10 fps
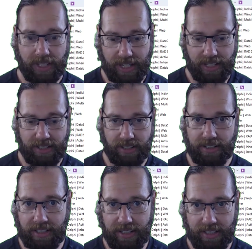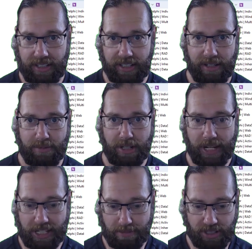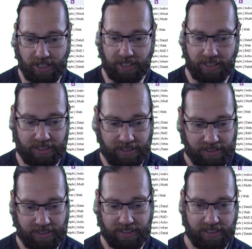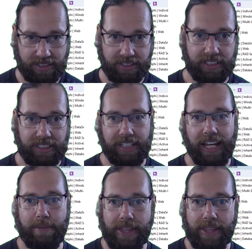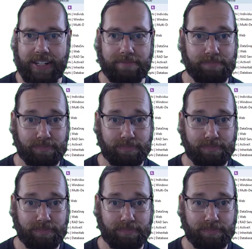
And I'm just going to be explicit about that.